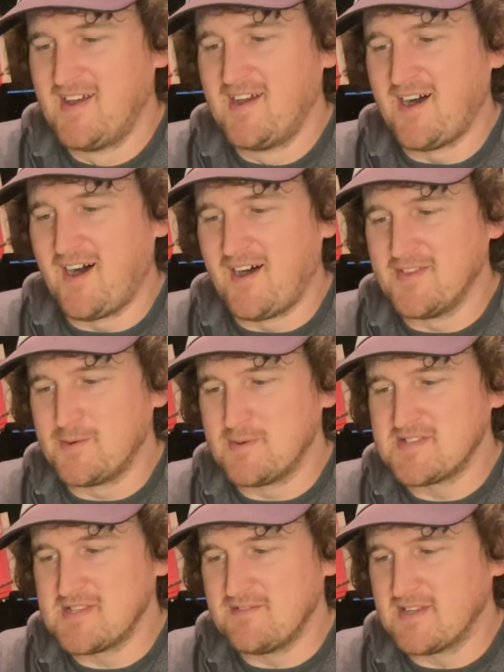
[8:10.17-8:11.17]
on the
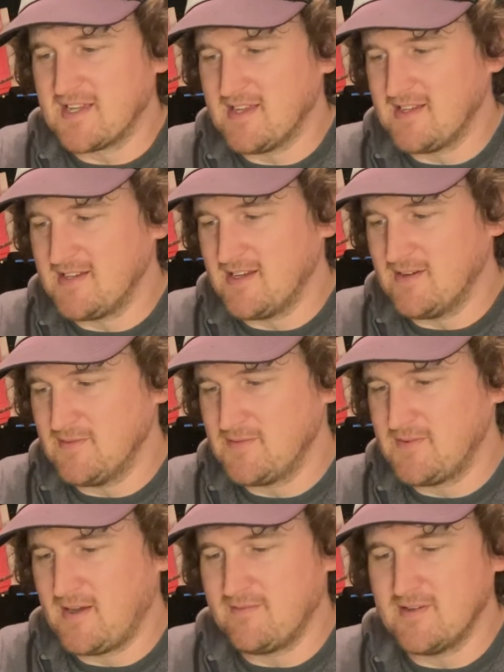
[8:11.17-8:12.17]
receiving end
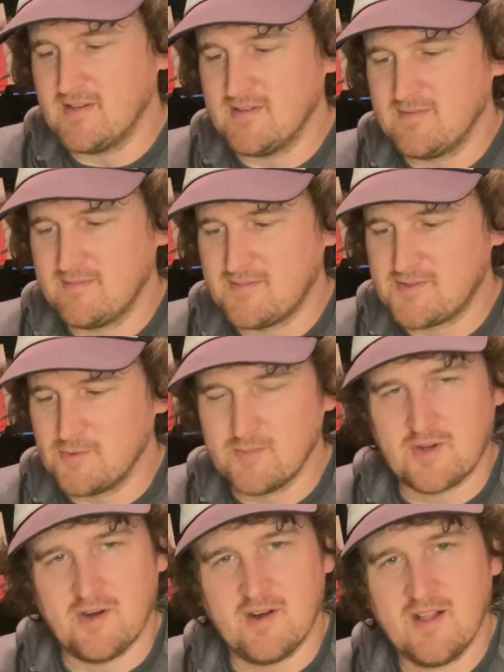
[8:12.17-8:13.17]
of a Zoom
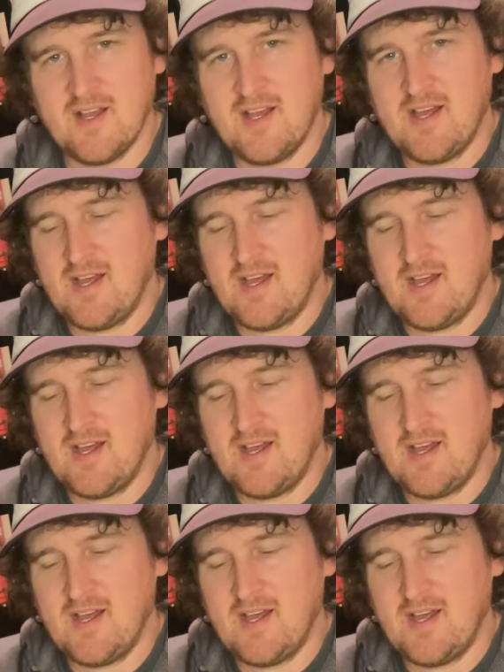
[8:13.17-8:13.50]
call.